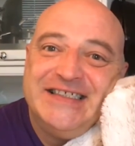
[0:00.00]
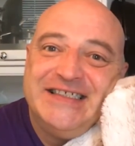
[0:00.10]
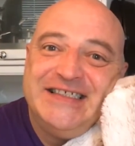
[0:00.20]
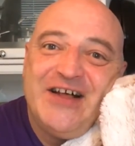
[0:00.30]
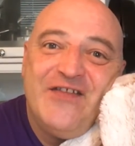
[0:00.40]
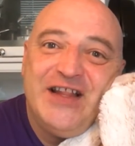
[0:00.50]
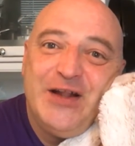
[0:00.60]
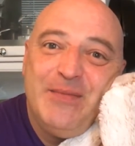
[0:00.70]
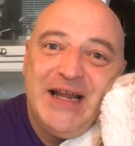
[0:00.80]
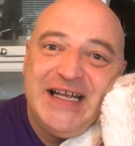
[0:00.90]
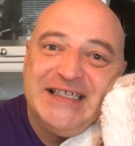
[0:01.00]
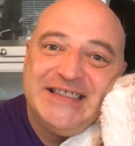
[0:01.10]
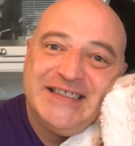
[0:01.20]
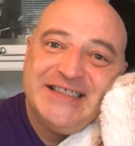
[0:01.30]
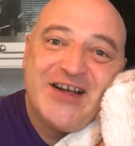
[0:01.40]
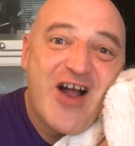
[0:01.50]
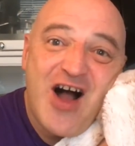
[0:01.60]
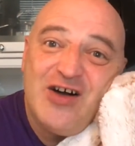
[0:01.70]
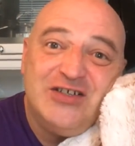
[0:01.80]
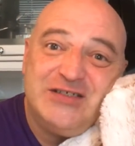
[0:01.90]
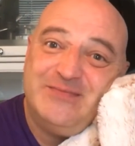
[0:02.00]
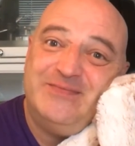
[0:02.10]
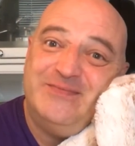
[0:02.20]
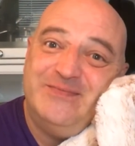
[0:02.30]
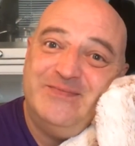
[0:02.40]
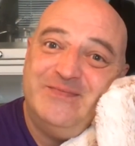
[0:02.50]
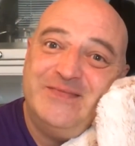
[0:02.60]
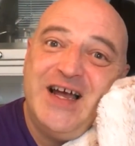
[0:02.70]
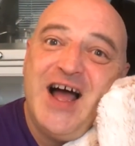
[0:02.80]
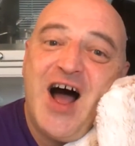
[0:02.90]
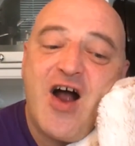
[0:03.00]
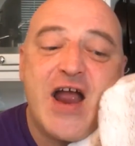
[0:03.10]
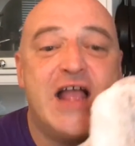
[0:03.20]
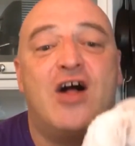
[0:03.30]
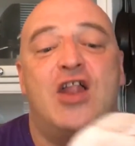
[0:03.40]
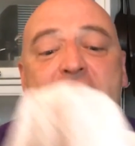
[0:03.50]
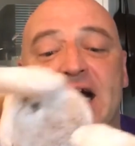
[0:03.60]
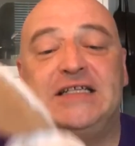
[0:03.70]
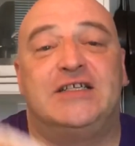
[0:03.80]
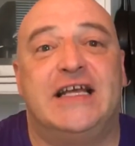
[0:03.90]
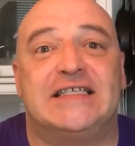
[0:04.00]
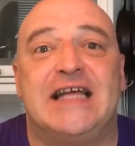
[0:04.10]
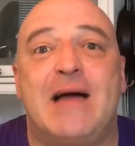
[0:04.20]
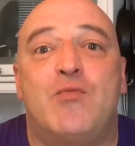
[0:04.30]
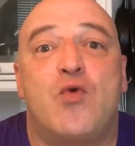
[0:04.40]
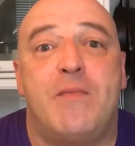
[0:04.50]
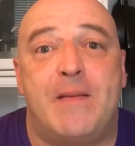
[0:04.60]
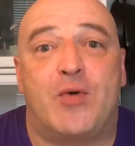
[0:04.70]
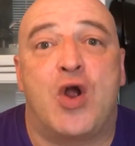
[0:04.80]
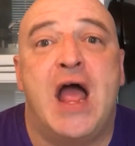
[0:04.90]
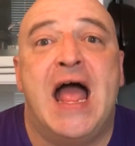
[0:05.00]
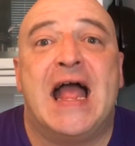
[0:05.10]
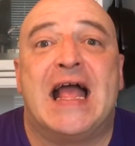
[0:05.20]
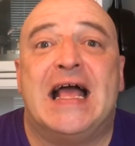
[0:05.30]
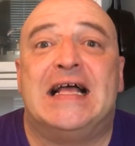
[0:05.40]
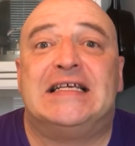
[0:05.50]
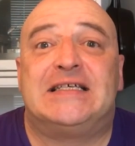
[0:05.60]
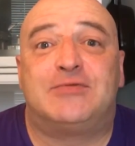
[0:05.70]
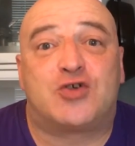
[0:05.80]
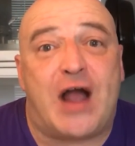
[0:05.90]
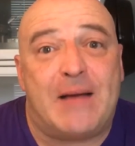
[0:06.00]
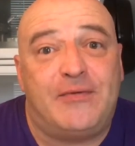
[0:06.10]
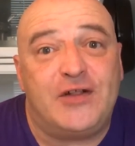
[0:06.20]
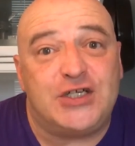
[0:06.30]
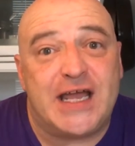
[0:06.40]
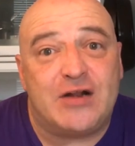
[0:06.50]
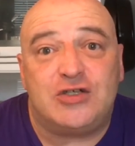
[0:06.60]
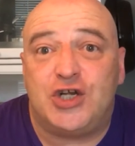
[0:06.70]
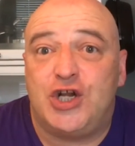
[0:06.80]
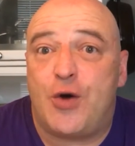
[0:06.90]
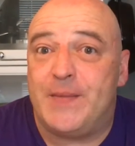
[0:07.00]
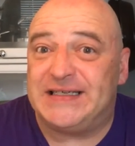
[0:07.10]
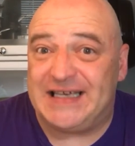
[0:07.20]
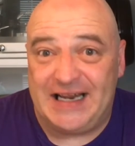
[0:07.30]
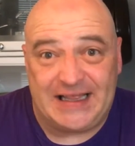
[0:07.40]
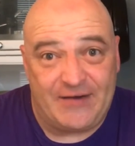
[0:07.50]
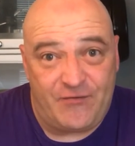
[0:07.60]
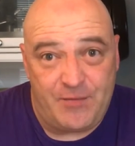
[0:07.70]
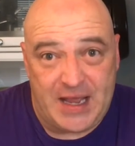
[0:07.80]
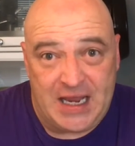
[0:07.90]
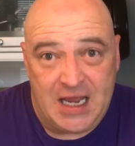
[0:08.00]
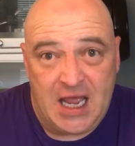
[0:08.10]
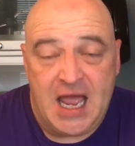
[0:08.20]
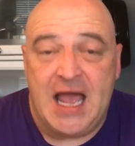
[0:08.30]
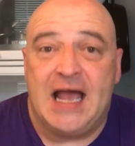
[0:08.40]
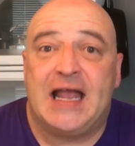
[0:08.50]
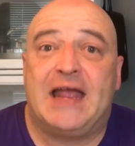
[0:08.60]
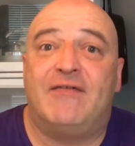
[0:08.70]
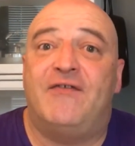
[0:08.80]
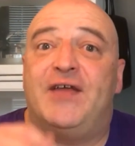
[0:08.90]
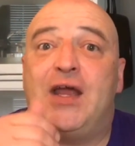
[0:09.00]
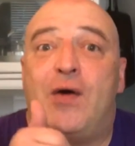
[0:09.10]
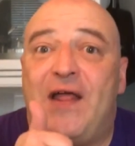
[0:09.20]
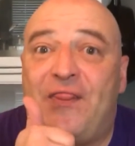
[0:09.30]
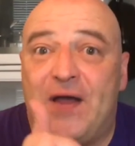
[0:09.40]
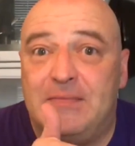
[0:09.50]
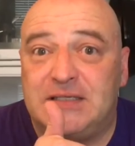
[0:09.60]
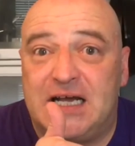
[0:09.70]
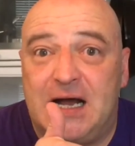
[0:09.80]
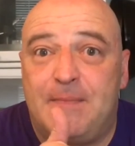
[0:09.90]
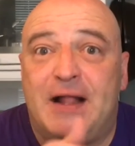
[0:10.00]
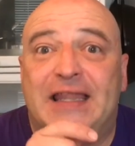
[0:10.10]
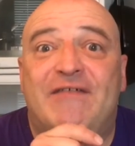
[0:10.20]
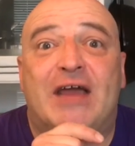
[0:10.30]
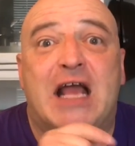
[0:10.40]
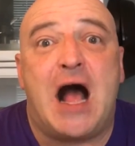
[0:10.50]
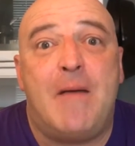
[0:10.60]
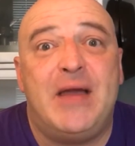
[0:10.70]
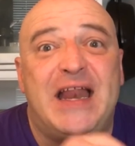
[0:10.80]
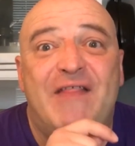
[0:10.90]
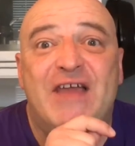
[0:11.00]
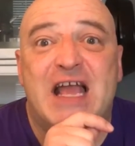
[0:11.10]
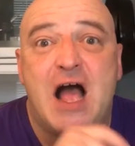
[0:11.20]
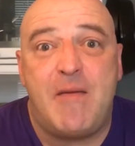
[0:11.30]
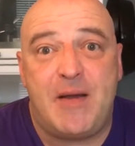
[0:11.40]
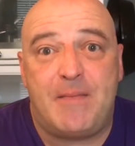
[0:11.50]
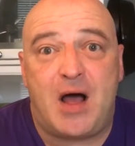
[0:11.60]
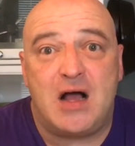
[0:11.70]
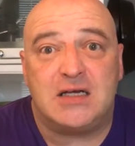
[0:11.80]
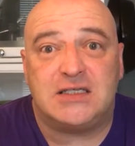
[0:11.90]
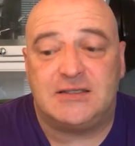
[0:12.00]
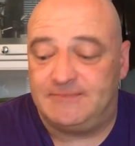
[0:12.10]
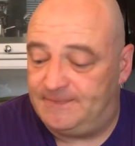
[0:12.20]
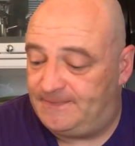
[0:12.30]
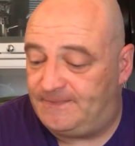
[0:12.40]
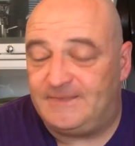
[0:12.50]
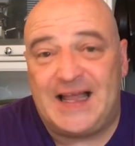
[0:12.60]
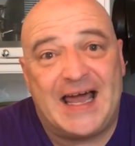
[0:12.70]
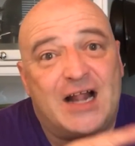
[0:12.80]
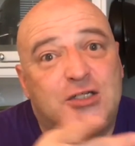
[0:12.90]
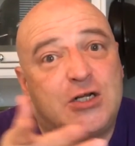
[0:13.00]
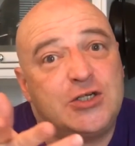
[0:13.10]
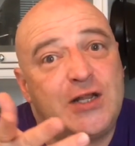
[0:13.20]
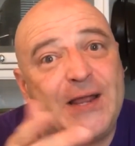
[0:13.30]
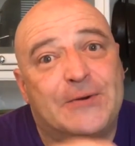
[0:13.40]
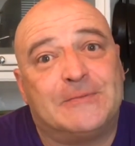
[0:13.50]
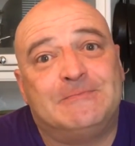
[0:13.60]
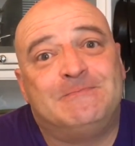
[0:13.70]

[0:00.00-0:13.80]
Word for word: Sell the little buddies. They're awesome. All right, y'all. Until next time, remember, subscribe to the channel so you don't miss anything from me. Give the video a thumbs up. Leave a comment in the comment box. And I'll talk to you later.